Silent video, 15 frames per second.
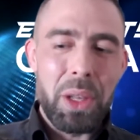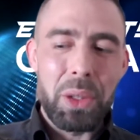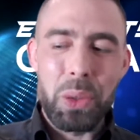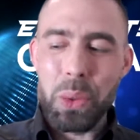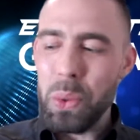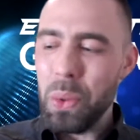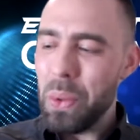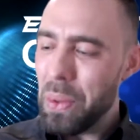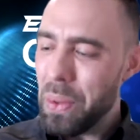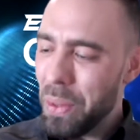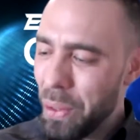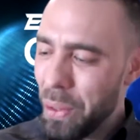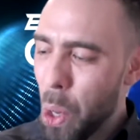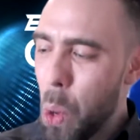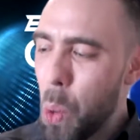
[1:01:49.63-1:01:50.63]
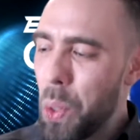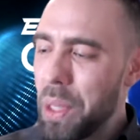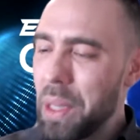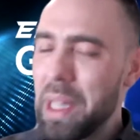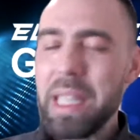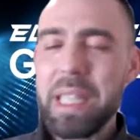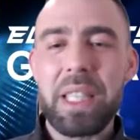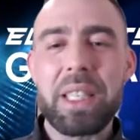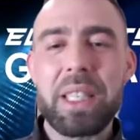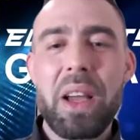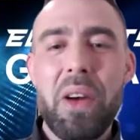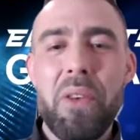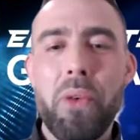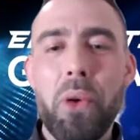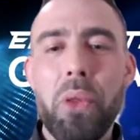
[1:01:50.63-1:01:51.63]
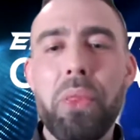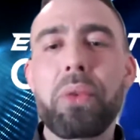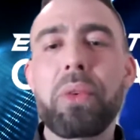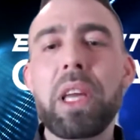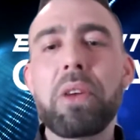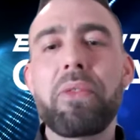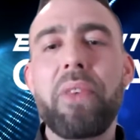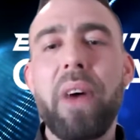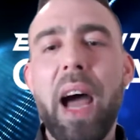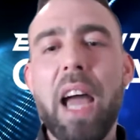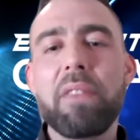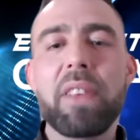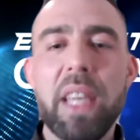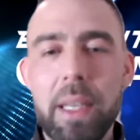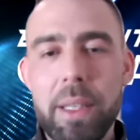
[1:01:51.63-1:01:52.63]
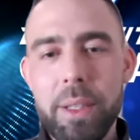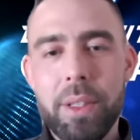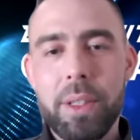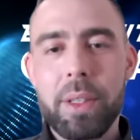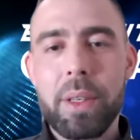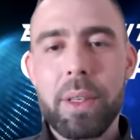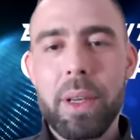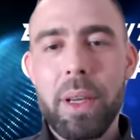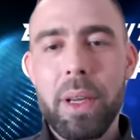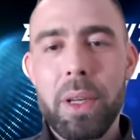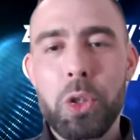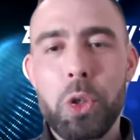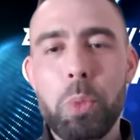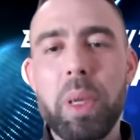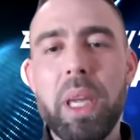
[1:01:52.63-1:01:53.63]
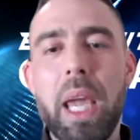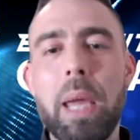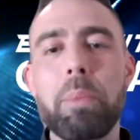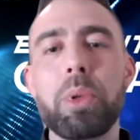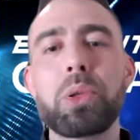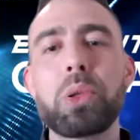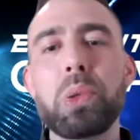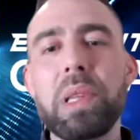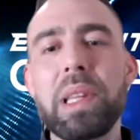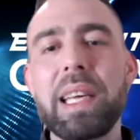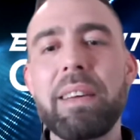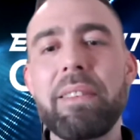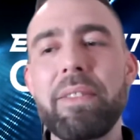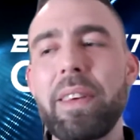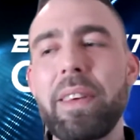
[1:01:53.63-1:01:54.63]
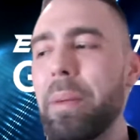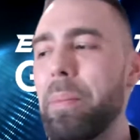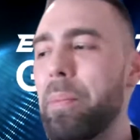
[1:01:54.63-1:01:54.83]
to go with this for 3 to 5 years to be able to live